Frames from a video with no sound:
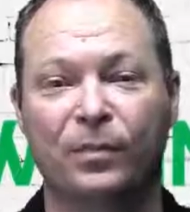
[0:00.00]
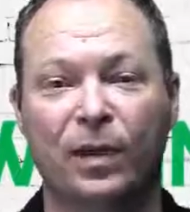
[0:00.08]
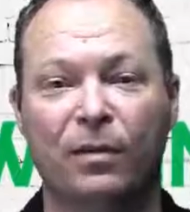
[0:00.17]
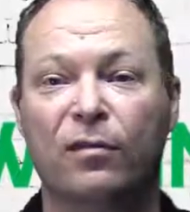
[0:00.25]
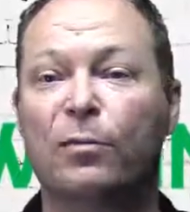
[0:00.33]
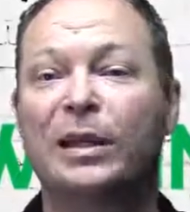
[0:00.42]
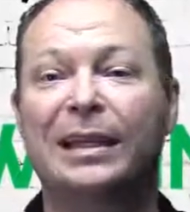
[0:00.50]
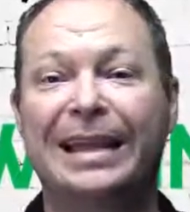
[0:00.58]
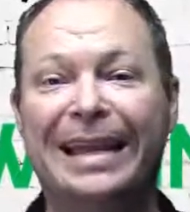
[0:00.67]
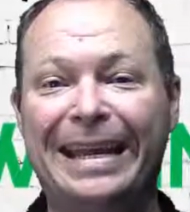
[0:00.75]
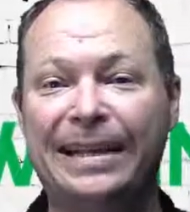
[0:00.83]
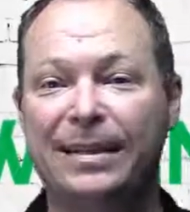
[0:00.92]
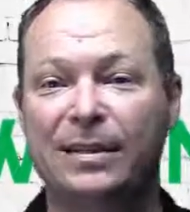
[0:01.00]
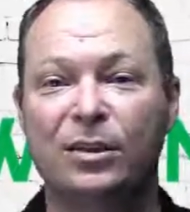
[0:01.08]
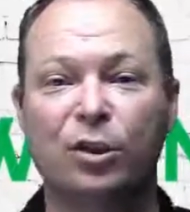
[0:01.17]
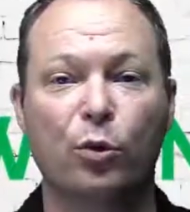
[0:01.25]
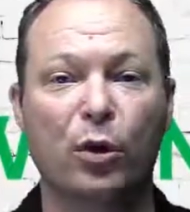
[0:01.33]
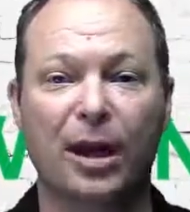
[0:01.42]
From a lead
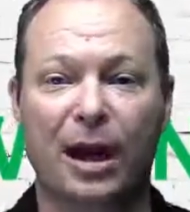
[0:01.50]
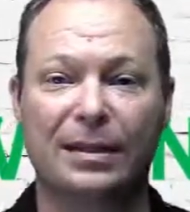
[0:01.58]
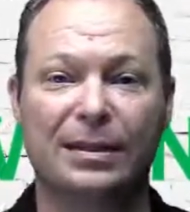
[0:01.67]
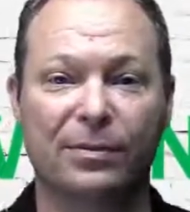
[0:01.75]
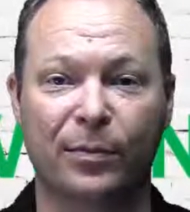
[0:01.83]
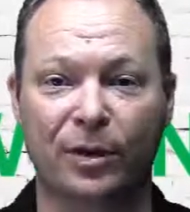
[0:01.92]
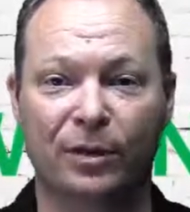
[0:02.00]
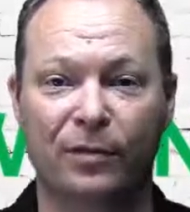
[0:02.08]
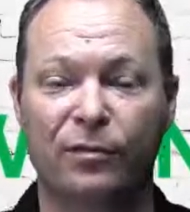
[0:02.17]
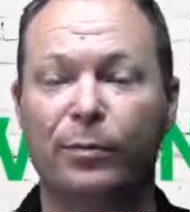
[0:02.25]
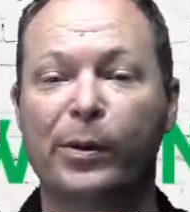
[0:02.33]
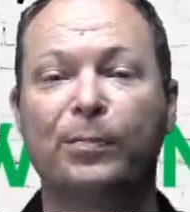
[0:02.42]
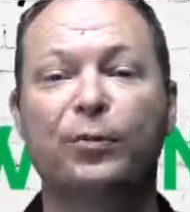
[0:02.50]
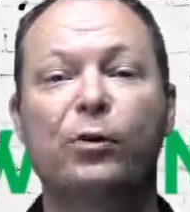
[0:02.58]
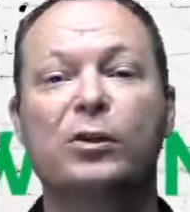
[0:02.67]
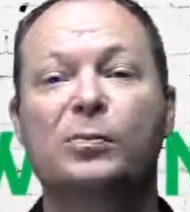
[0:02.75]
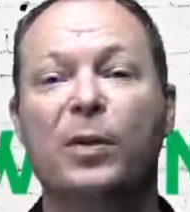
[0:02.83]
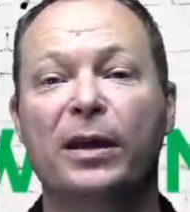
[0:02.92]
to a customer, from a
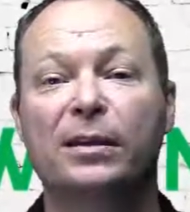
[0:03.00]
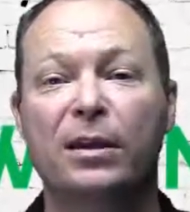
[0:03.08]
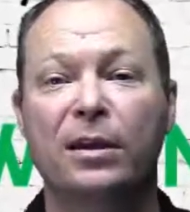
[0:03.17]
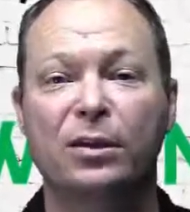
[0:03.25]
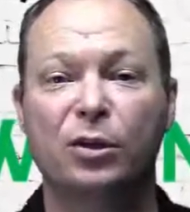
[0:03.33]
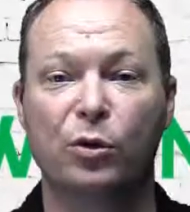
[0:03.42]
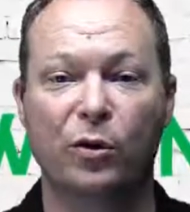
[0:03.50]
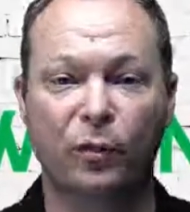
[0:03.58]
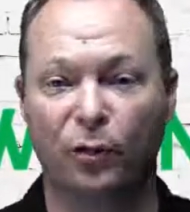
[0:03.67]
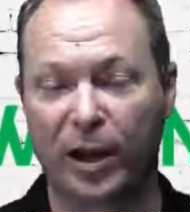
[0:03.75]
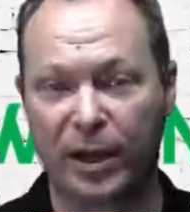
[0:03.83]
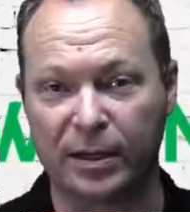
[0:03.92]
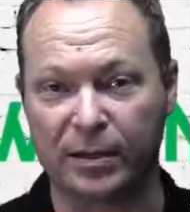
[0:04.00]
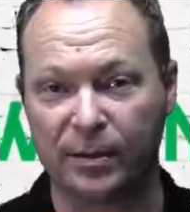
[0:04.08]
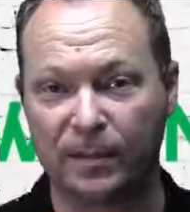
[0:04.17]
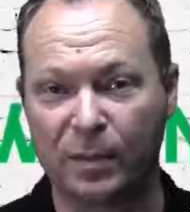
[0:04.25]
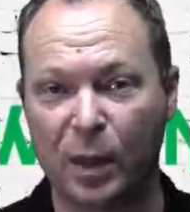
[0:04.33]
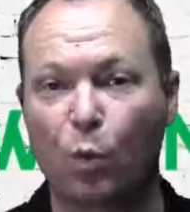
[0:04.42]
prospect to a friend,
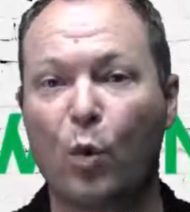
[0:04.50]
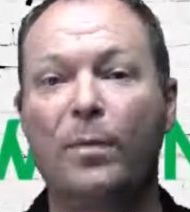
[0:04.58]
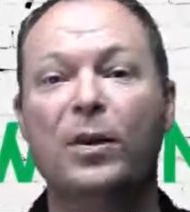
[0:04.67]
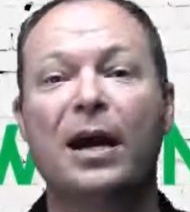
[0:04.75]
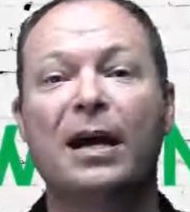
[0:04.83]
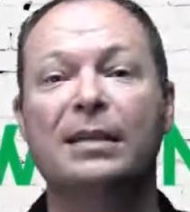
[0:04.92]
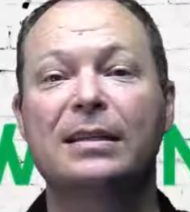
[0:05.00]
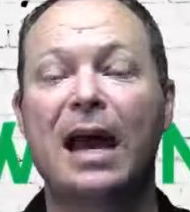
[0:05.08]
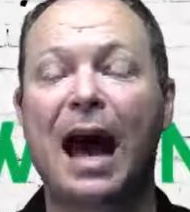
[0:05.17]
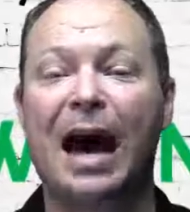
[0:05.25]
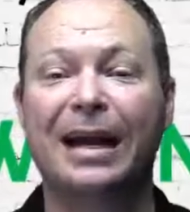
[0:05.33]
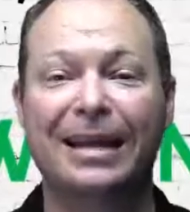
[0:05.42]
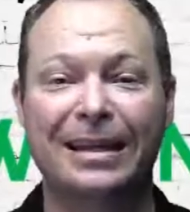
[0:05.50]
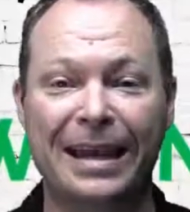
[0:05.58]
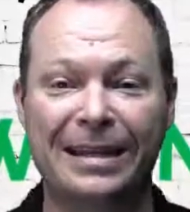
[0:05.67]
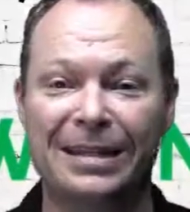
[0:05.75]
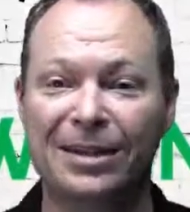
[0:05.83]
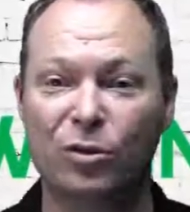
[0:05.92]
webinars are
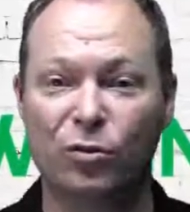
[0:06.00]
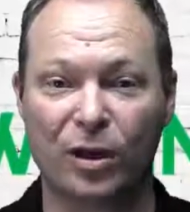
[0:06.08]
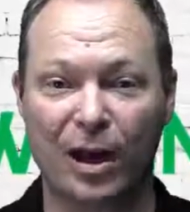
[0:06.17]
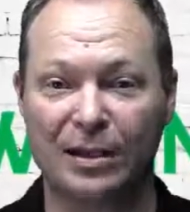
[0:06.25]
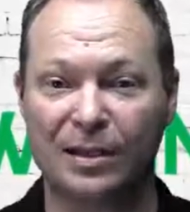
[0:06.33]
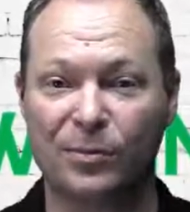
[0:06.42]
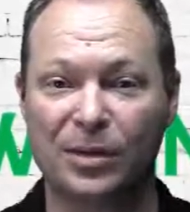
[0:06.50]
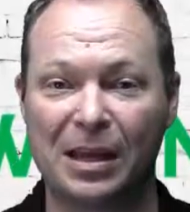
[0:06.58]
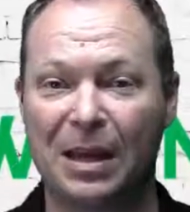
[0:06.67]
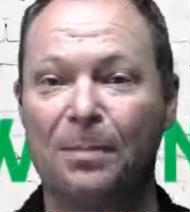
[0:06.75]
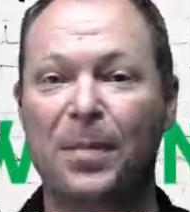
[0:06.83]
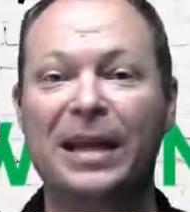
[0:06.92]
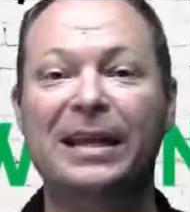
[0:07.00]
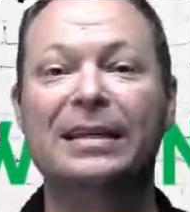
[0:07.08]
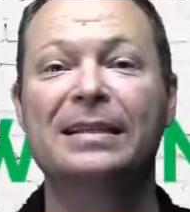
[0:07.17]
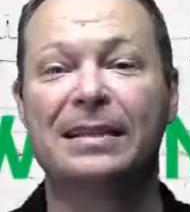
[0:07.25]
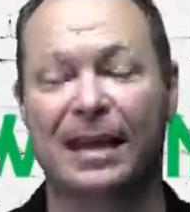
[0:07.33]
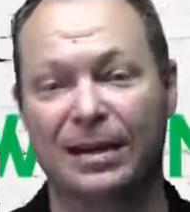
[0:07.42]
connecting your customers and making
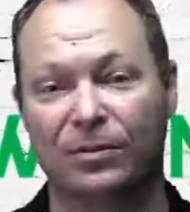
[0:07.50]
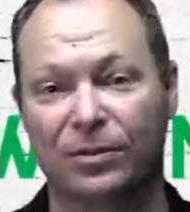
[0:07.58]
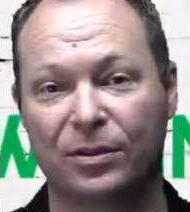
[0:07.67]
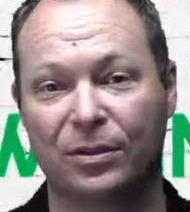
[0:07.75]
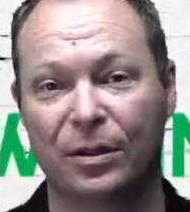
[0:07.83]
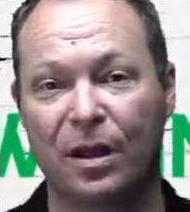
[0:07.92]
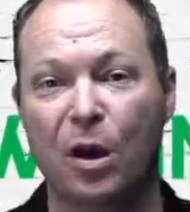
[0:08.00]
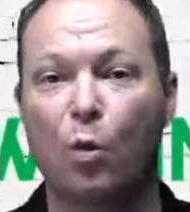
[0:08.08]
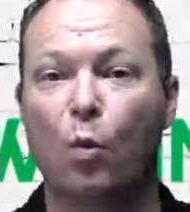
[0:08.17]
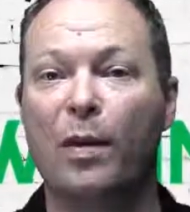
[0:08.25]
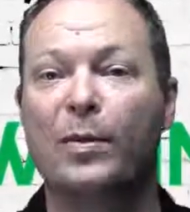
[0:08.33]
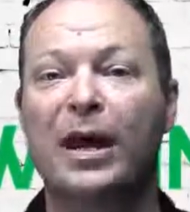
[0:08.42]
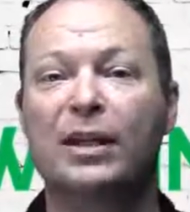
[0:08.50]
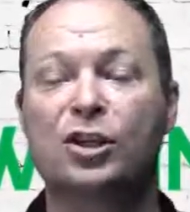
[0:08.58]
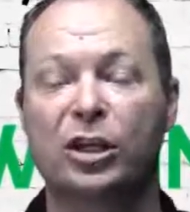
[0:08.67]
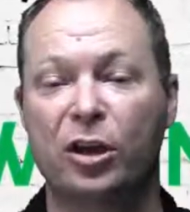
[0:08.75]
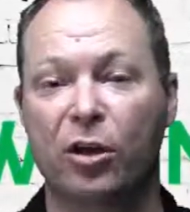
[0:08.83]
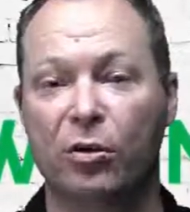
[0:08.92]
sales. Webinar
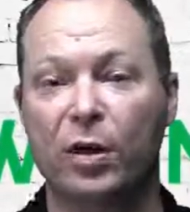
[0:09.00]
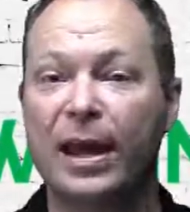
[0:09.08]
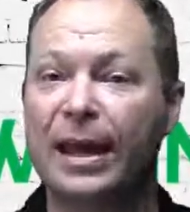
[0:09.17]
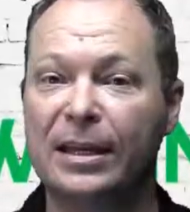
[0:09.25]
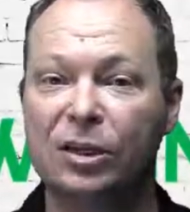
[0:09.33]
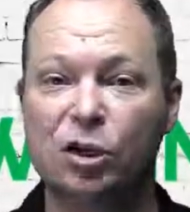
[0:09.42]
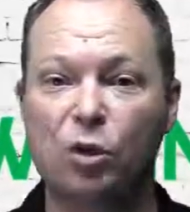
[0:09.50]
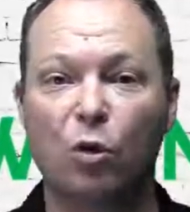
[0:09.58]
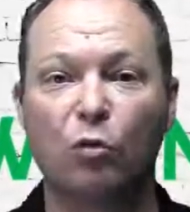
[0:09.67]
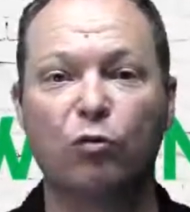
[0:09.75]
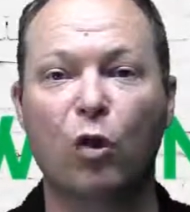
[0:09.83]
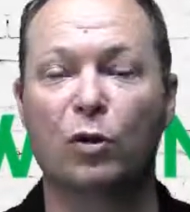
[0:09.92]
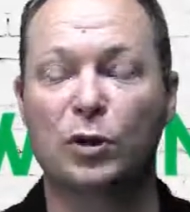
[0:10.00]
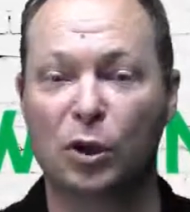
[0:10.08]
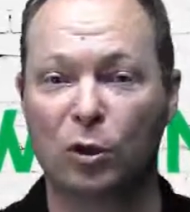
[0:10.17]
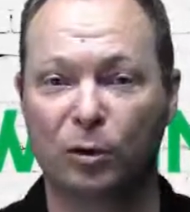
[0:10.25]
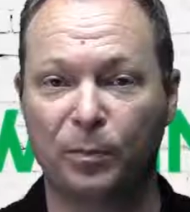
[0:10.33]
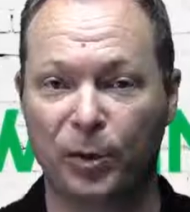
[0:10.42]
Geo is your
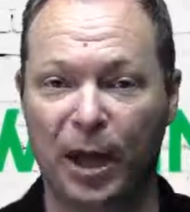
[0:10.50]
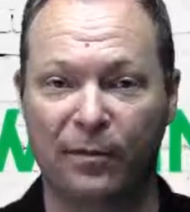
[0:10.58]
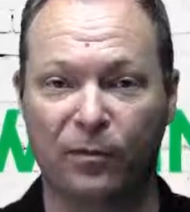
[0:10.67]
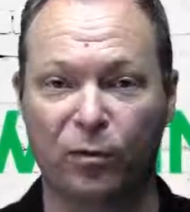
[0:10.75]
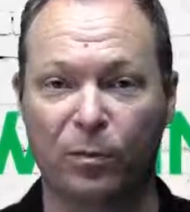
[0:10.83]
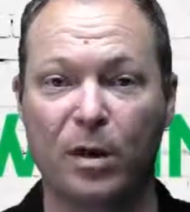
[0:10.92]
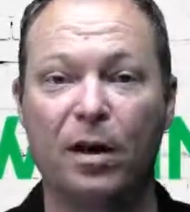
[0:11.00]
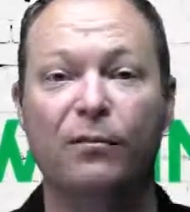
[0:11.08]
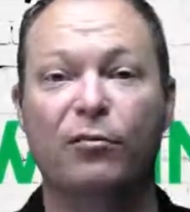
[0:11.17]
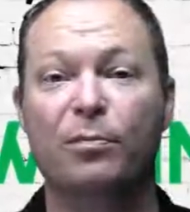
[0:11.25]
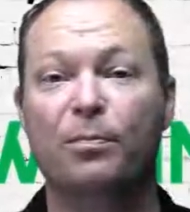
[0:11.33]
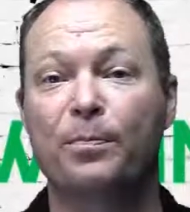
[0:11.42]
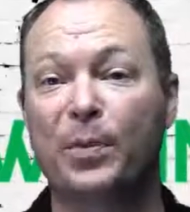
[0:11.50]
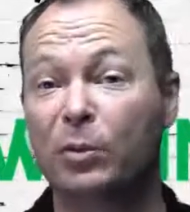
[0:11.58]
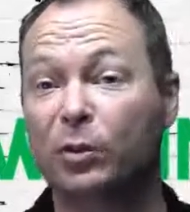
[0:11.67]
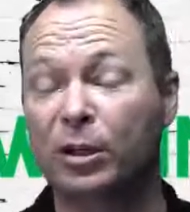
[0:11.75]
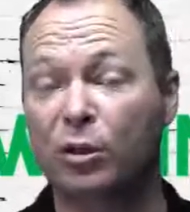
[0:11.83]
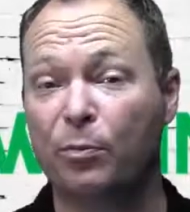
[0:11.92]
rock-solid platform for
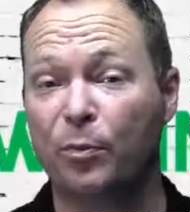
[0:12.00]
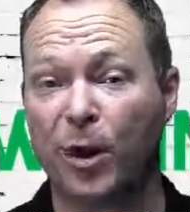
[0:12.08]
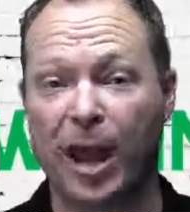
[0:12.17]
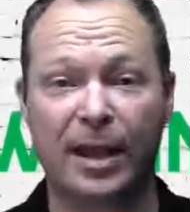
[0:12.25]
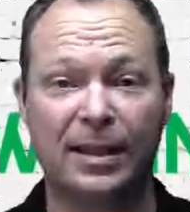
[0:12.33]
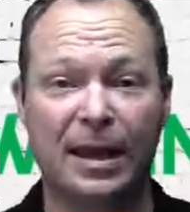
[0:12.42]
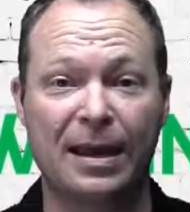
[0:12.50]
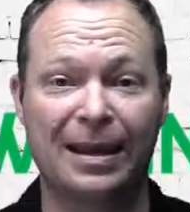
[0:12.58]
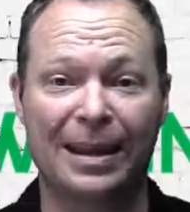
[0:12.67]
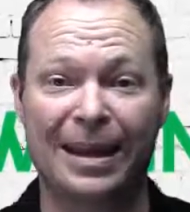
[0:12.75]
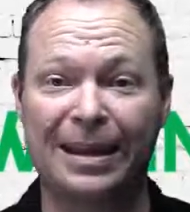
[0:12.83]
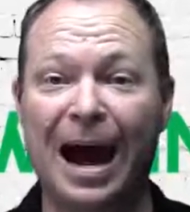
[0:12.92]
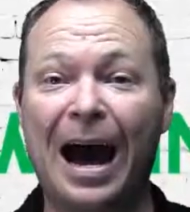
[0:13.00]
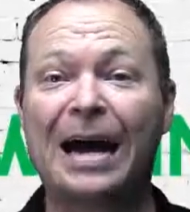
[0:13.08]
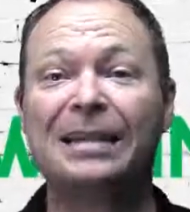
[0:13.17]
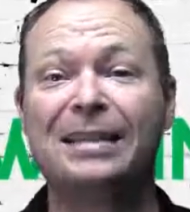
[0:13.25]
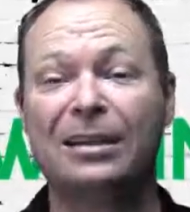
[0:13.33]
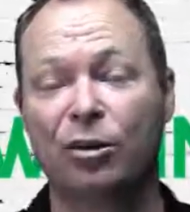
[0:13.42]
building your brand,
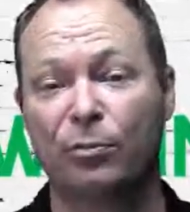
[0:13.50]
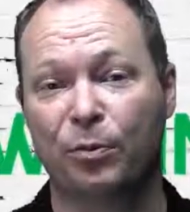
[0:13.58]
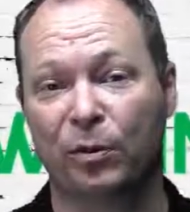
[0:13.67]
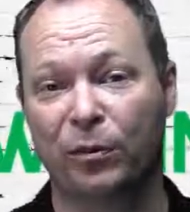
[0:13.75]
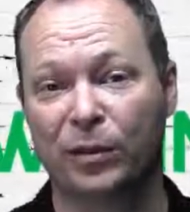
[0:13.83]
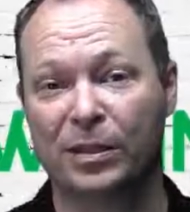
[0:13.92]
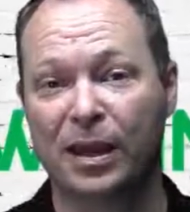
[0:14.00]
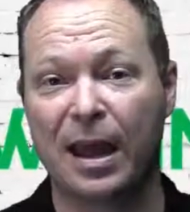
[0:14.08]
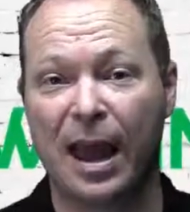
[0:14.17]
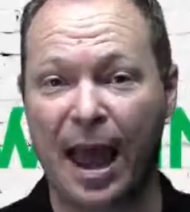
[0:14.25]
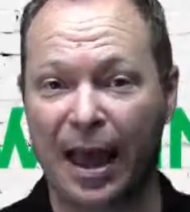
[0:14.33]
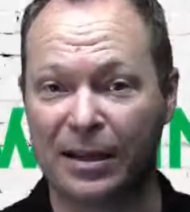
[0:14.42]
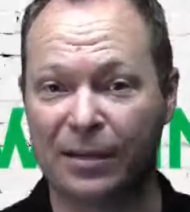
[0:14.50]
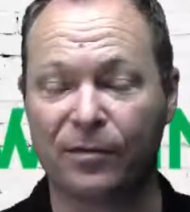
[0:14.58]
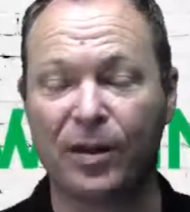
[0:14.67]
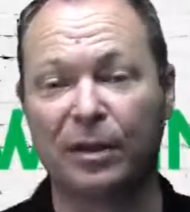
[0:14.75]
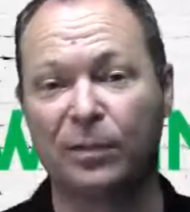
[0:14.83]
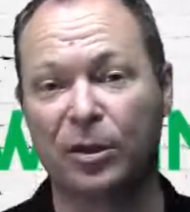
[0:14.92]
enhancing your profits, and
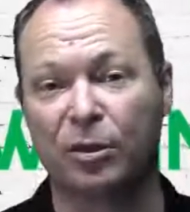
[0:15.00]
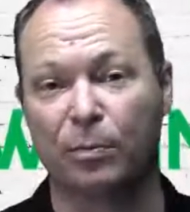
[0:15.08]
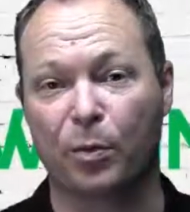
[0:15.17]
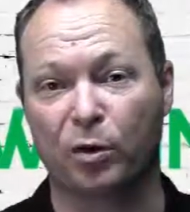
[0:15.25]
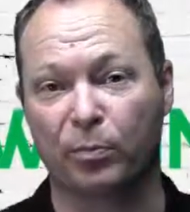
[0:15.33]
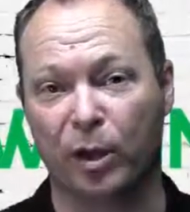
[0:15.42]
developing your bottom